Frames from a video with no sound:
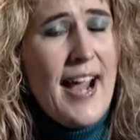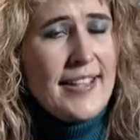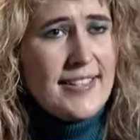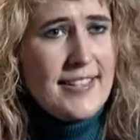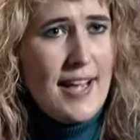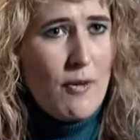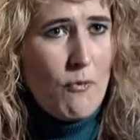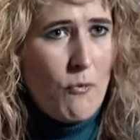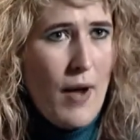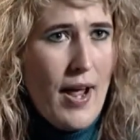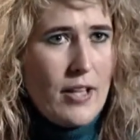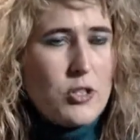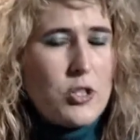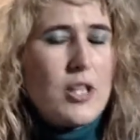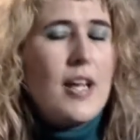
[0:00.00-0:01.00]
the accent, I'm
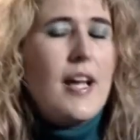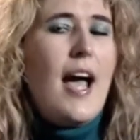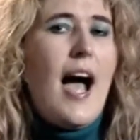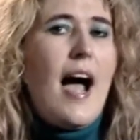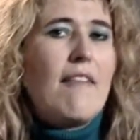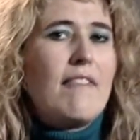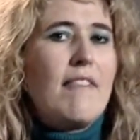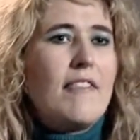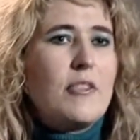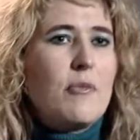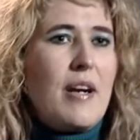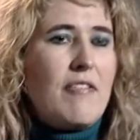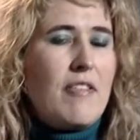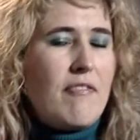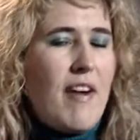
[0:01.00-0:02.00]
Welsh. I've lived
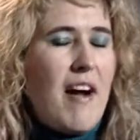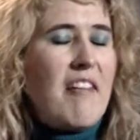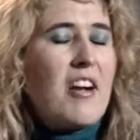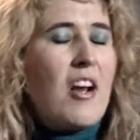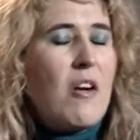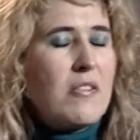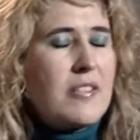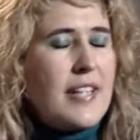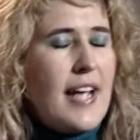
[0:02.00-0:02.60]
away for a very long